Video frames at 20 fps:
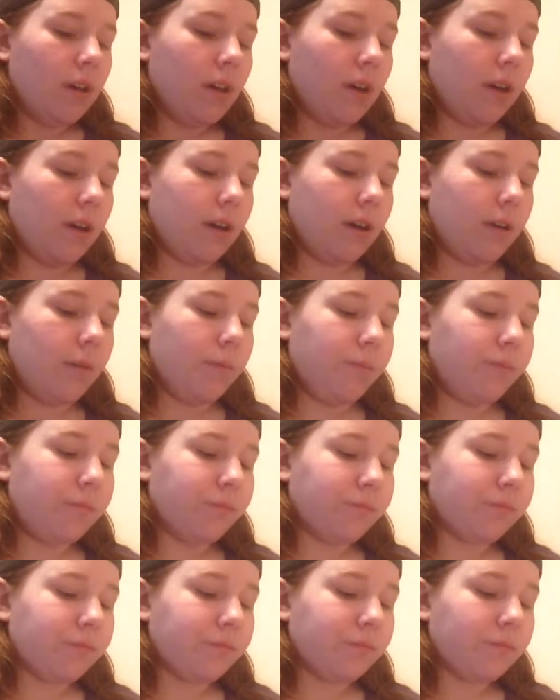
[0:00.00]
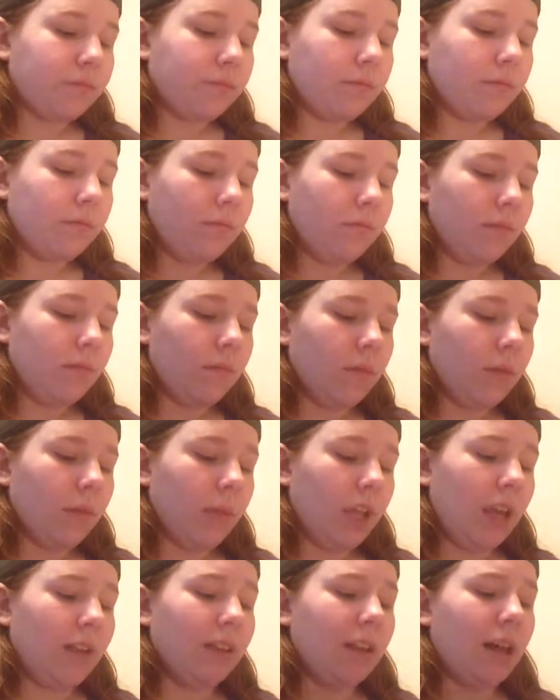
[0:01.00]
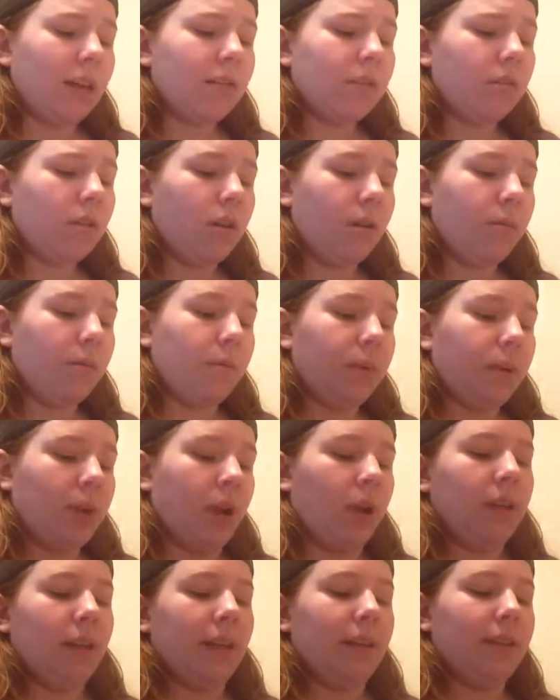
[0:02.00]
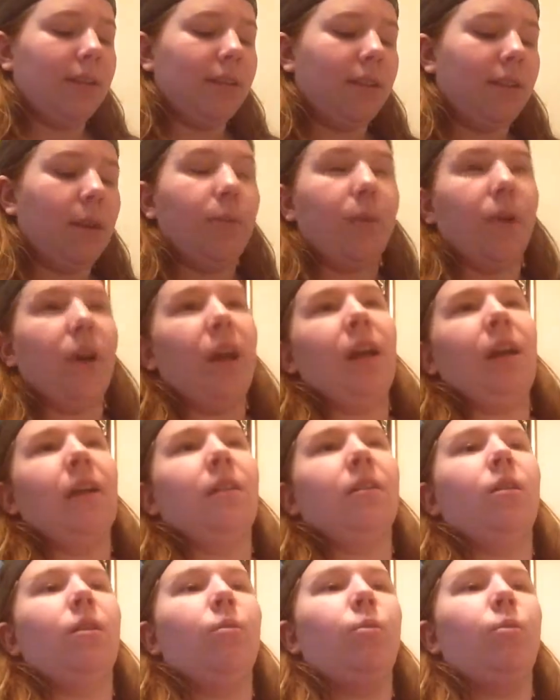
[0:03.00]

And last but not least, number 8,